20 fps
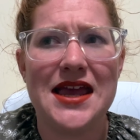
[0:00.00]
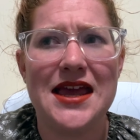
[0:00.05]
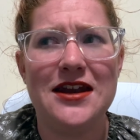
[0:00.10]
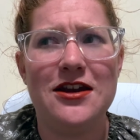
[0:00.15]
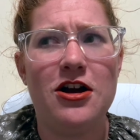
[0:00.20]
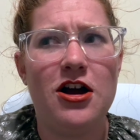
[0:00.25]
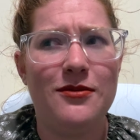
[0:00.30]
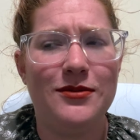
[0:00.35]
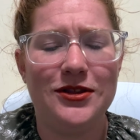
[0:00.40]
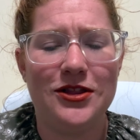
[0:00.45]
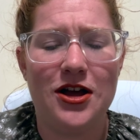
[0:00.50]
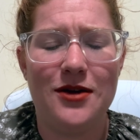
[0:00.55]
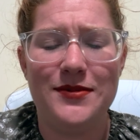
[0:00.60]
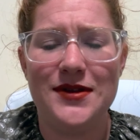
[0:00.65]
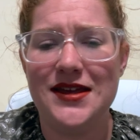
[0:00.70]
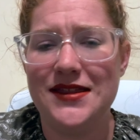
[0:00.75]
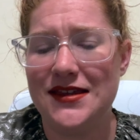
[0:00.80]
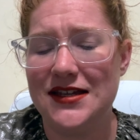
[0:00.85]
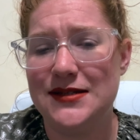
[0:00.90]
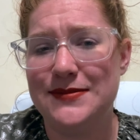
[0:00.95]
and Hobby Lobby,
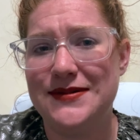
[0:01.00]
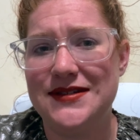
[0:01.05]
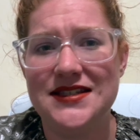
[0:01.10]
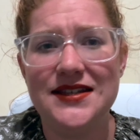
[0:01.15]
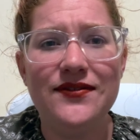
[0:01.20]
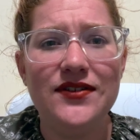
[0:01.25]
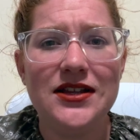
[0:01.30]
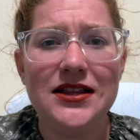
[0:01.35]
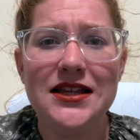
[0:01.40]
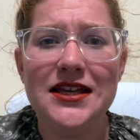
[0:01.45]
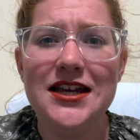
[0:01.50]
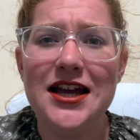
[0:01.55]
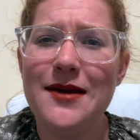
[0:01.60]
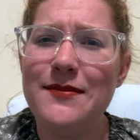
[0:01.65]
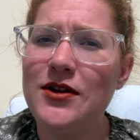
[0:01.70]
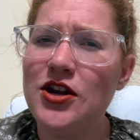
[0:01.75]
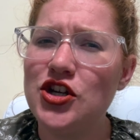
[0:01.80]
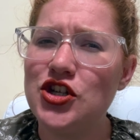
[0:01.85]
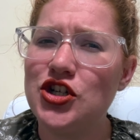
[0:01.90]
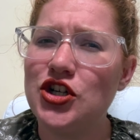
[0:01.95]
I think specifically. I'm
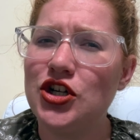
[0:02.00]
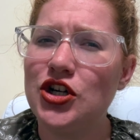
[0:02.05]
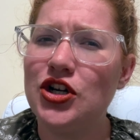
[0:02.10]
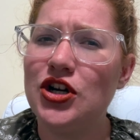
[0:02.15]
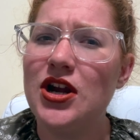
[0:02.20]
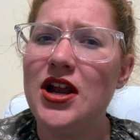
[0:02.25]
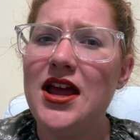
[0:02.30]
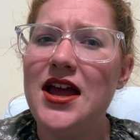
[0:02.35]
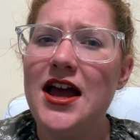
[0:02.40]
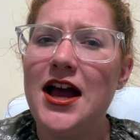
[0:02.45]
not sure.